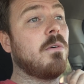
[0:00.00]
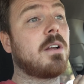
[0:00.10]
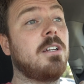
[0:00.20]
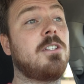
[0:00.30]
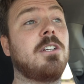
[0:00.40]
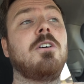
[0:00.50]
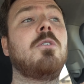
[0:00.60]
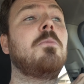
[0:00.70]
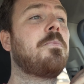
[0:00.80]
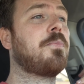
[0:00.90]
What we're gonna
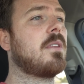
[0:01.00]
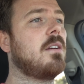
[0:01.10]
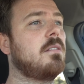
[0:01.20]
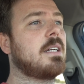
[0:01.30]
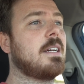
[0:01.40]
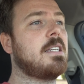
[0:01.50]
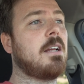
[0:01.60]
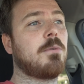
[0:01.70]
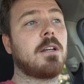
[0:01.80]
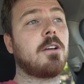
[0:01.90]
do, like I
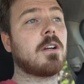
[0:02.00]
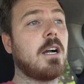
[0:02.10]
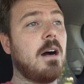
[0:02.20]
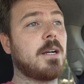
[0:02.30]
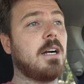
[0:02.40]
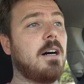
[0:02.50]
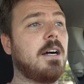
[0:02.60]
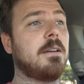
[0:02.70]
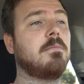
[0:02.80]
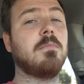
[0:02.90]
said, we're gonna go to
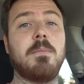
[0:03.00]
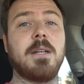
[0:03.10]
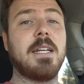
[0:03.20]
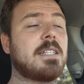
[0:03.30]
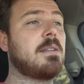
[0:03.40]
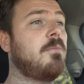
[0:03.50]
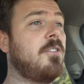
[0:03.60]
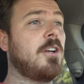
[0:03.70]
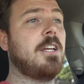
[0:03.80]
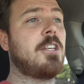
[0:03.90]
Comic-Con. I'm gonna get some
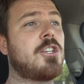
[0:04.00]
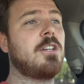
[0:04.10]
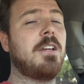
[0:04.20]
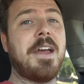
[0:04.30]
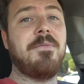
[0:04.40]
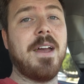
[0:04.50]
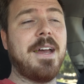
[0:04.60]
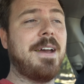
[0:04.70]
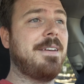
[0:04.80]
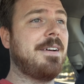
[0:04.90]
footage and
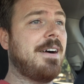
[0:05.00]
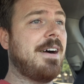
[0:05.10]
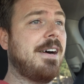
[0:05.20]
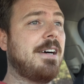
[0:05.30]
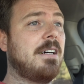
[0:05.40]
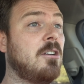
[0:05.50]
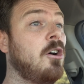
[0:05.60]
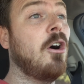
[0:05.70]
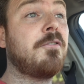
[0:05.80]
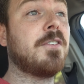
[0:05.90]
then uh,
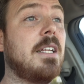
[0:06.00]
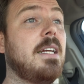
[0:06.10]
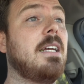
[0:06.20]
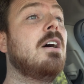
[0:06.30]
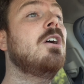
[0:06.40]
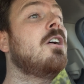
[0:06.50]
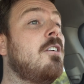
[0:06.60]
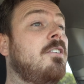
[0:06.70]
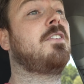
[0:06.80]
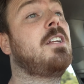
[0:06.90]
hopefully,
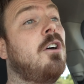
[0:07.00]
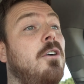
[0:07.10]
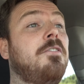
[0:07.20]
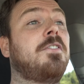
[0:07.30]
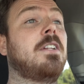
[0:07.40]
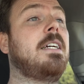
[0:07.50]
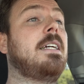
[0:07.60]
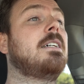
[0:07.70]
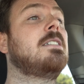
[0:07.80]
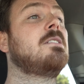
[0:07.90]
hopefully,
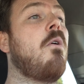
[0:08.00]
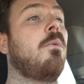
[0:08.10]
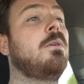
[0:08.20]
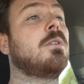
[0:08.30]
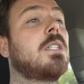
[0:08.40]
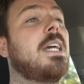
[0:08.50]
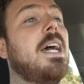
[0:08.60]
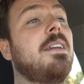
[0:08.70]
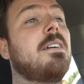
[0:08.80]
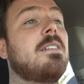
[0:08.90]
hopefully we will
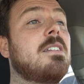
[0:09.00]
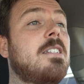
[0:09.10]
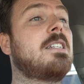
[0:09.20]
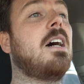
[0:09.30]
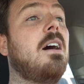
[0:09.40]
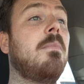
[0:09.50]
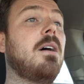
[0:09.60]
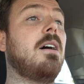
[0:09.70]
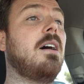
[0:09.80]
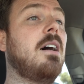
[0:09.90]
get some
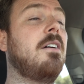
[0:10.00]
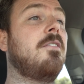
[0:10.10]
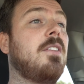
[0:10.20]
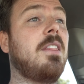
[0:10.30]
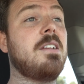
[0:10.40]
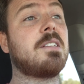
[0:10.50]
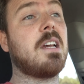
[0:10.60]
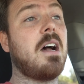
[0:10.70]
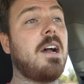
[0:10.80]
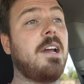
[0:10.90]
of these
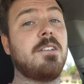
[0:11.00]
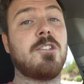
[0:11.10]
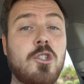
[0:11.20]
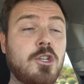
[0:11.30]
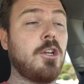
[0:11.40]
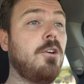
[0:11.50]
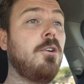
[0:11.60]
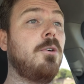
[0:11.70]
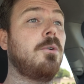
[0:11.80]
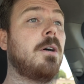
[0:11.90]
guys
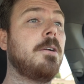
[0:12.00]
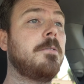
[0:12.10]
to